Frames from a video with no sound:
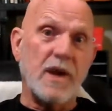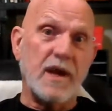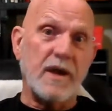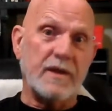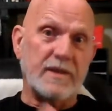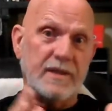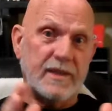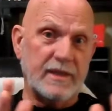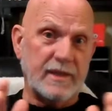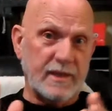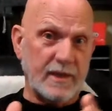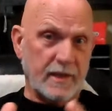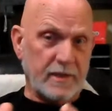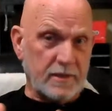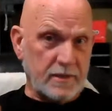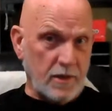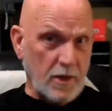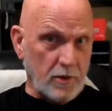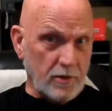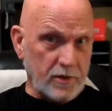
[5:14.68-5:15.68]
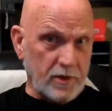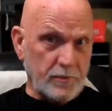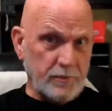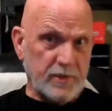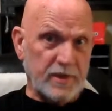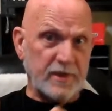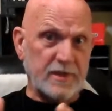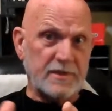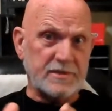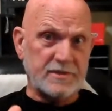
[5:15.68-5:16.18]
But he got caught
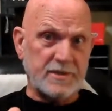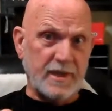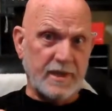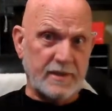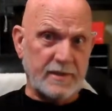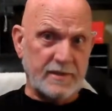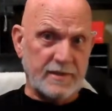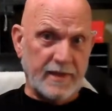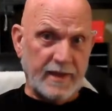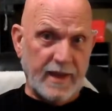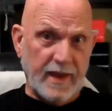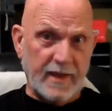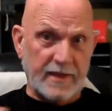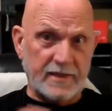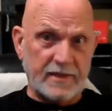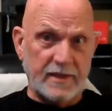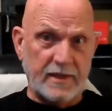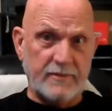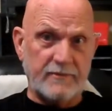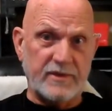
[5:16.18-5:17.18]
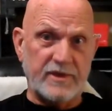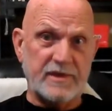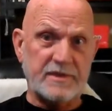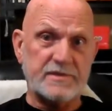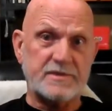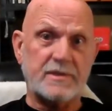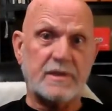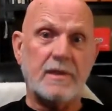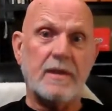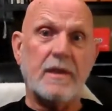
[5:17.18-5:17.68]
up in his day-to-day
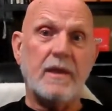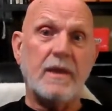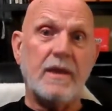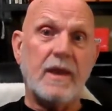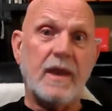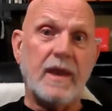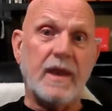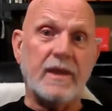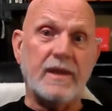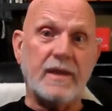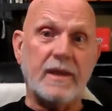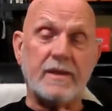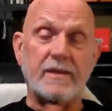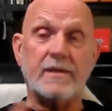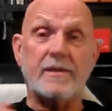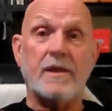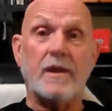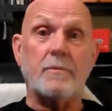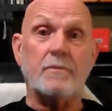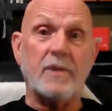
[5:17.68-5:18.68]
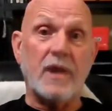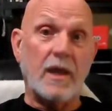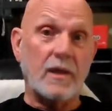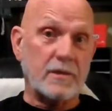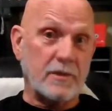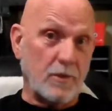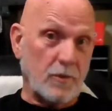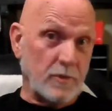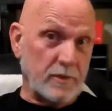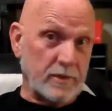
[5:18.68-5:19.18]
activities and ended up
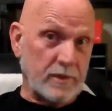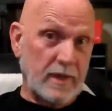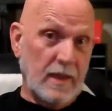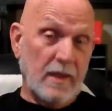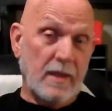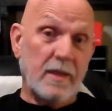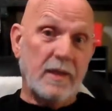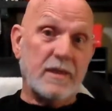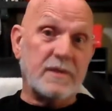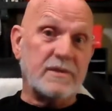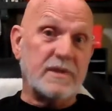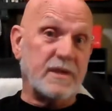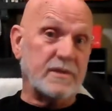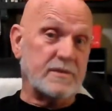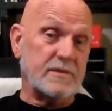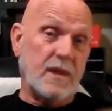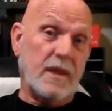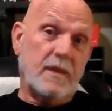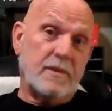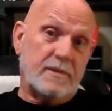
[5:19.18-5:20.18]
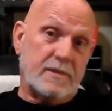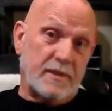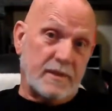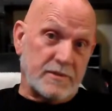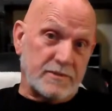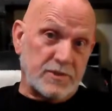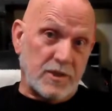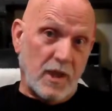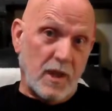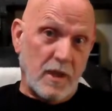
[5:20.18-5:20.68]
not going. Now, not
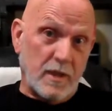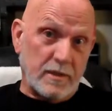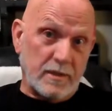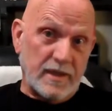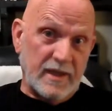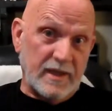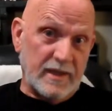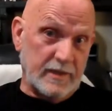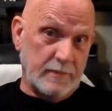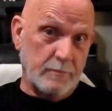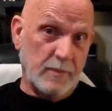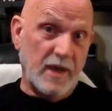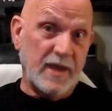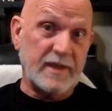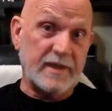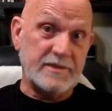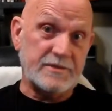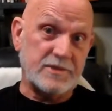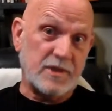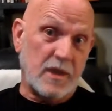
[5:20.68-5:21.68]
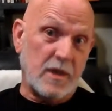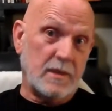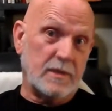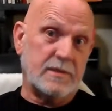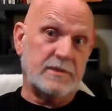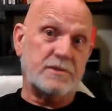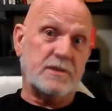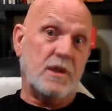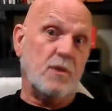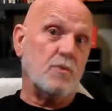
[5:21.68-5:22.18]
that John needed money.
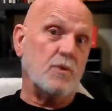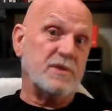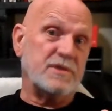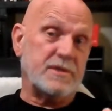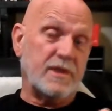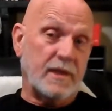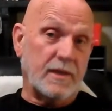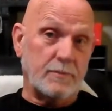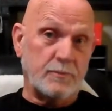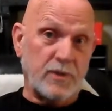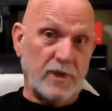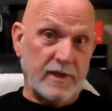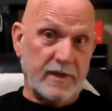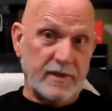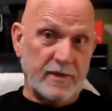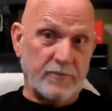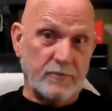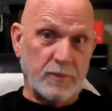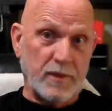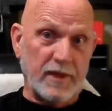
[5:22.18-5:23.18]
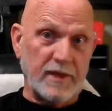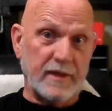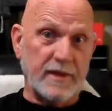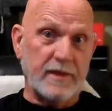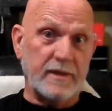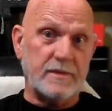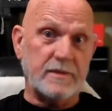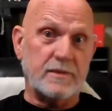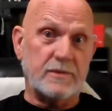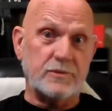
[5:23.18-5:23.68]
John has always had plenty of
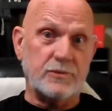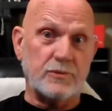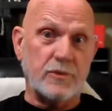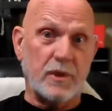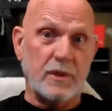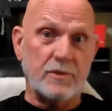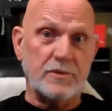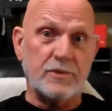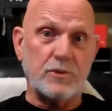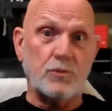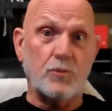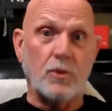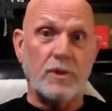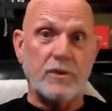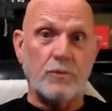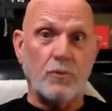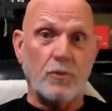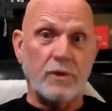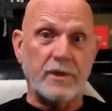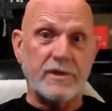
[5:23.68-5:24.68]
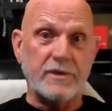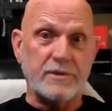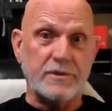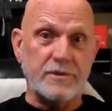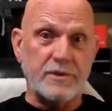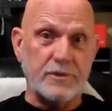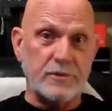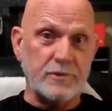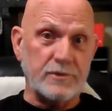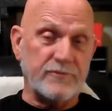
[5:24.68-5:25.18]
money to do what he wanted
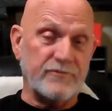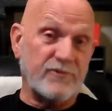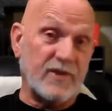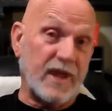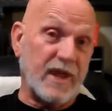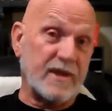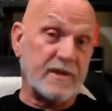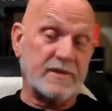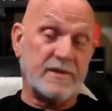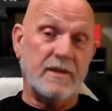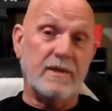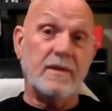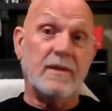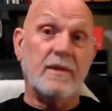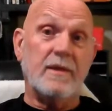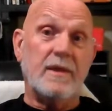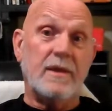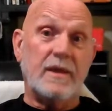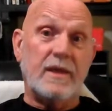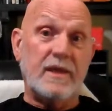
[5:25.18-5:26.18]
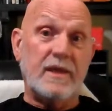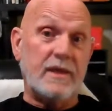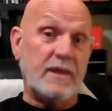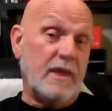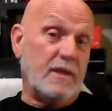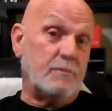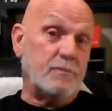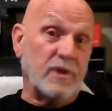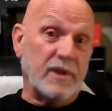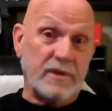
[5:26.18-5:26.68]
to do. In fact,
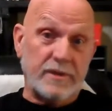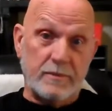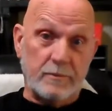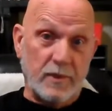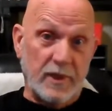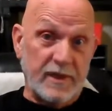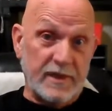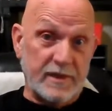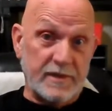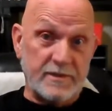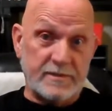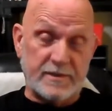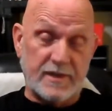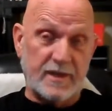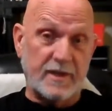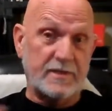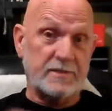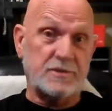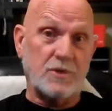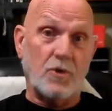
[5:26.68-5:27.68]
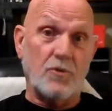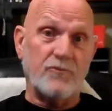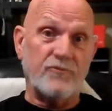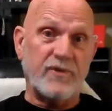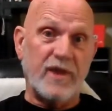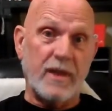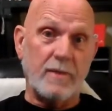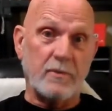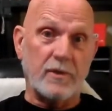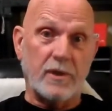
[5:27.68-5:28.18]
he had plenty of money to take his
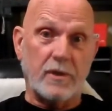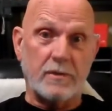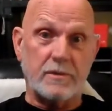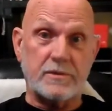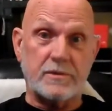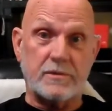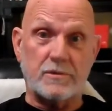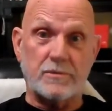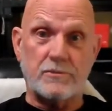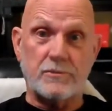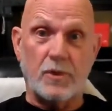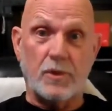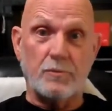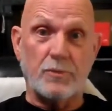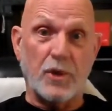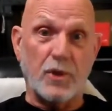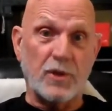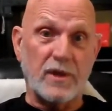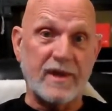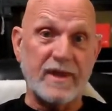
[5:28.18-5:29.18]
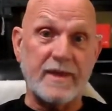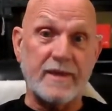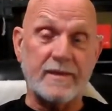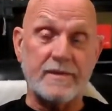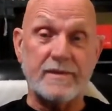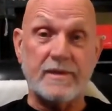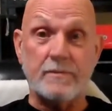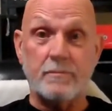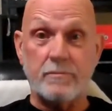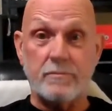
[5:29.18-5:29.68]
whole family up to
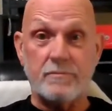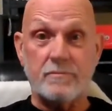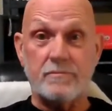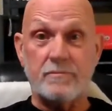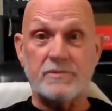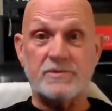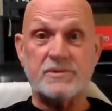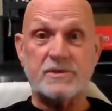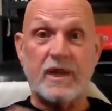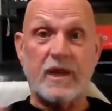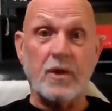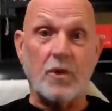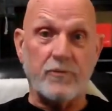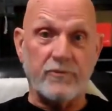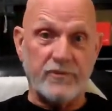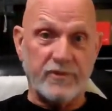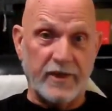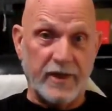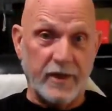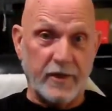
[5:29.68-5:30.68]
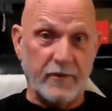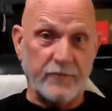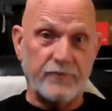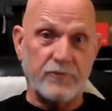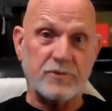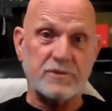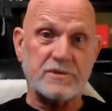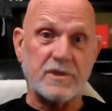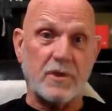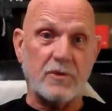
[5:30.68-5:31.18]
Berlin and stay over
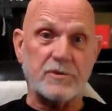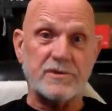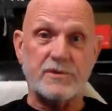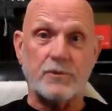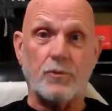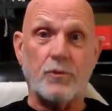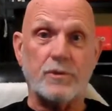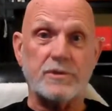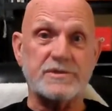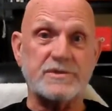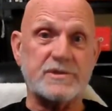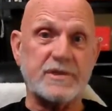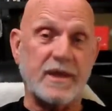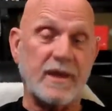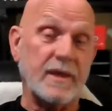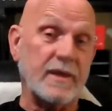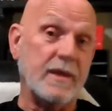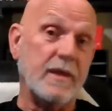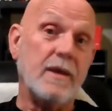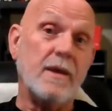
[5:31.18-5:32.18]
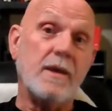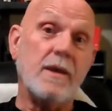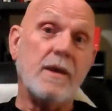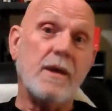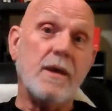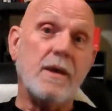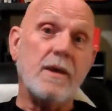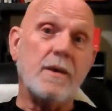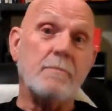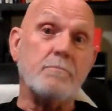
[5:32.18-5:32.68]
there for as long as he wanted to stay.
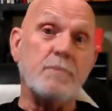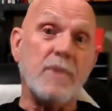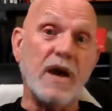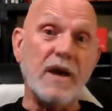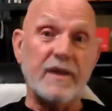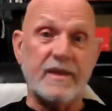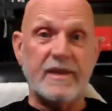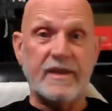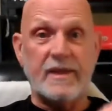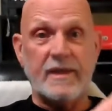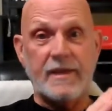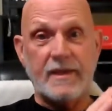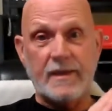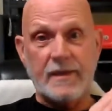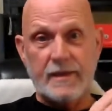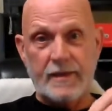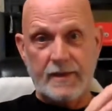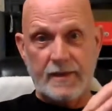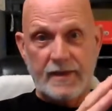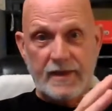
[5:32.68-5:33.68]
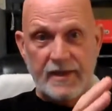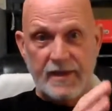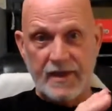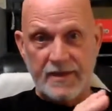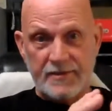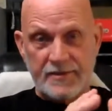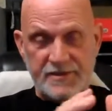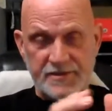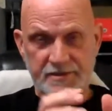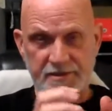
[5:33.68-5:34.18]
But he
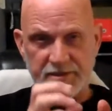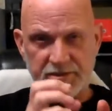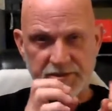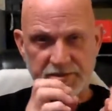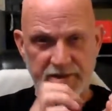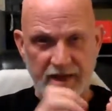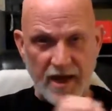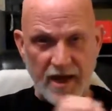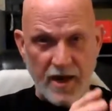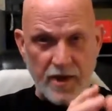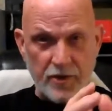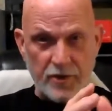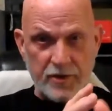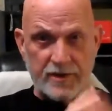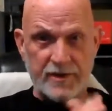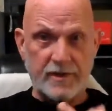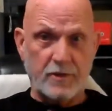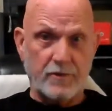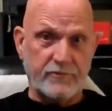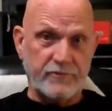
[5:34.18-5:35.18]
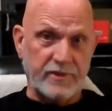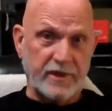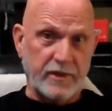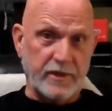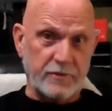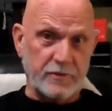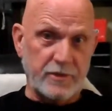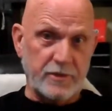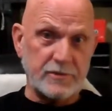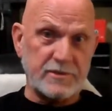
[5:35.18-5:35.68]
had this desire to get over
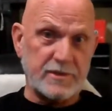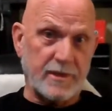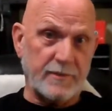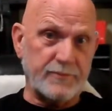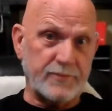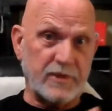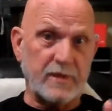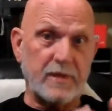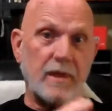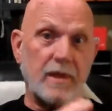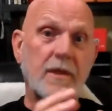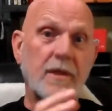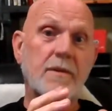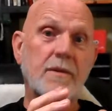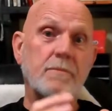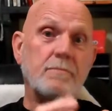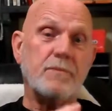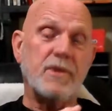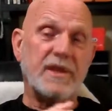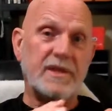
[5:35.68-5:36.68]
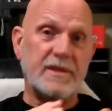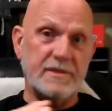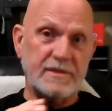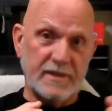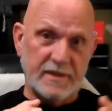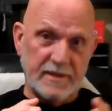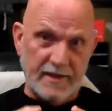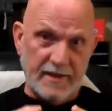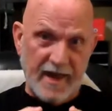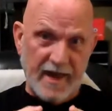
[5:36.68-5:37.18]
there and do something, but he
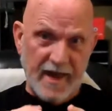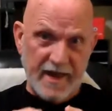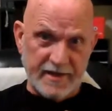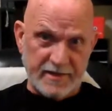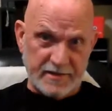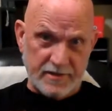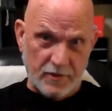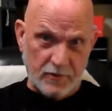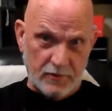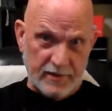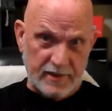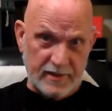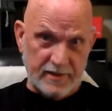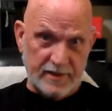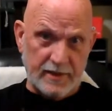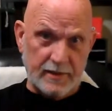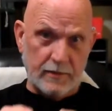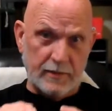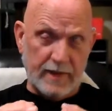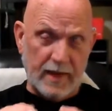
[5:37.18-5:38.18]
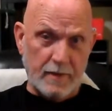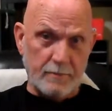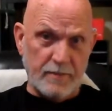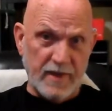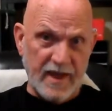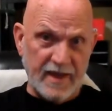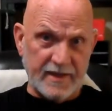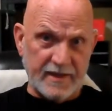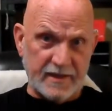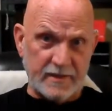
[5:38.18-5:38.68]
didn't act on it. He
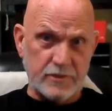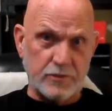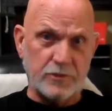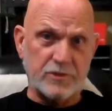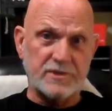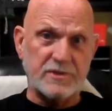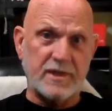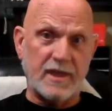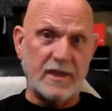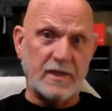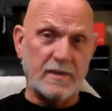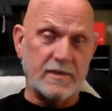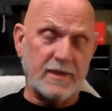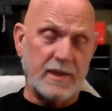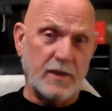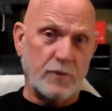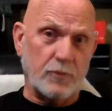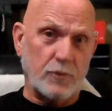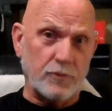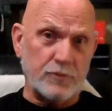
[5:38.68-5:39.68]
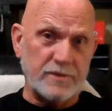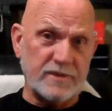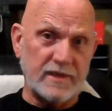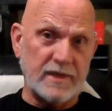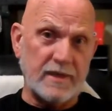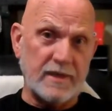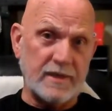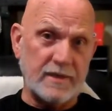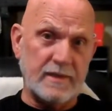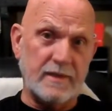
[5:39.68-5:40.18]
got back into his day-to-day
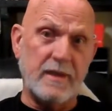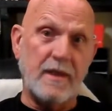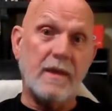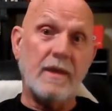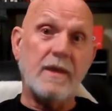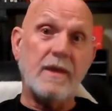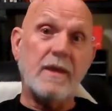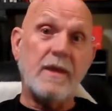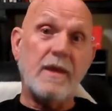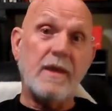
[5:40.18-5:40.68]
routine,